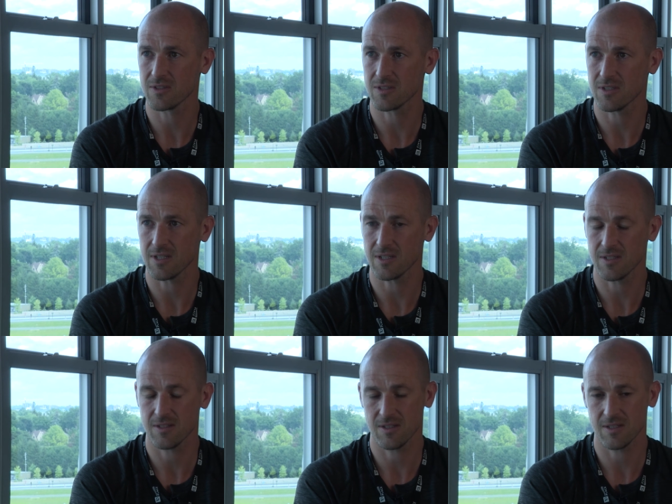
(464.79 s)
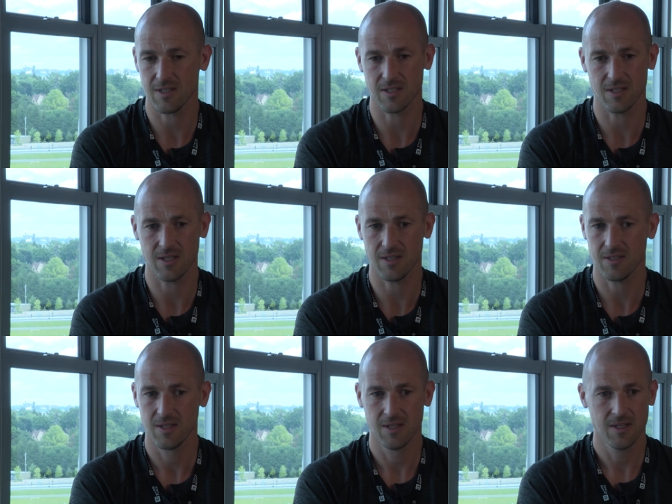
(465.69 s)
and
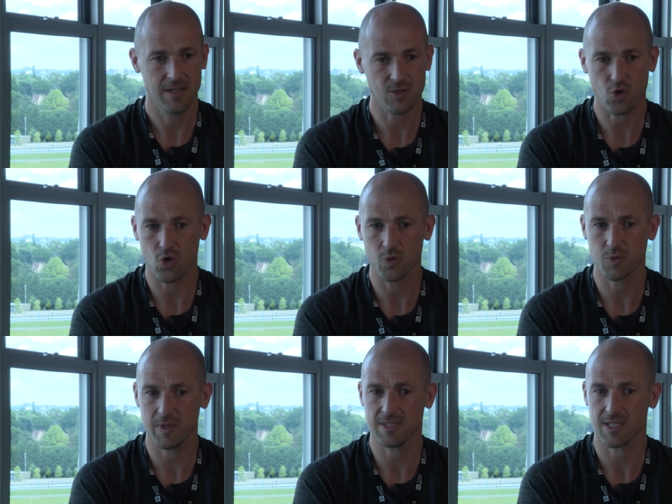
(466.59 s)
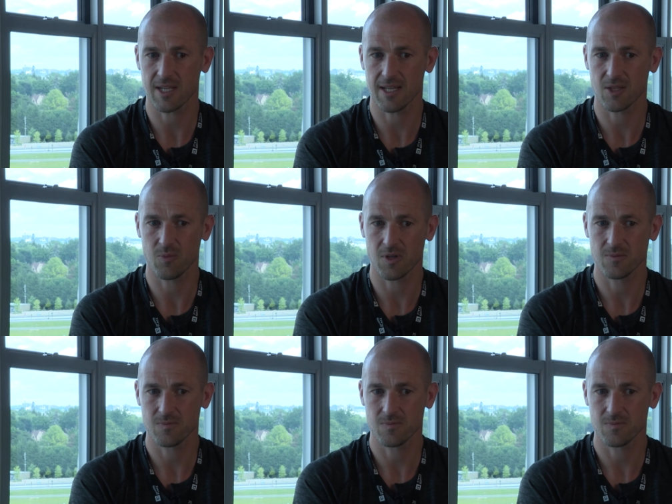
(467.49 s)
it's always been together. But